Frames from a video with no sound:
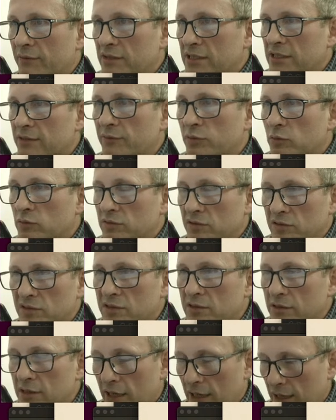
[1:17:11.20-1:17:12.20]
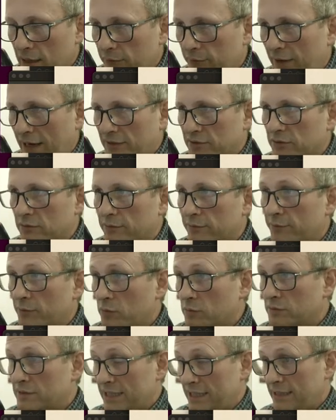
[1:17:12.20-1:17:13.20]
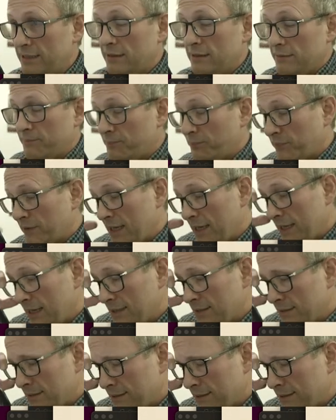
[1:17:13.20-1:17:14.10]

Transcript: these four uh, fractal 4D uh,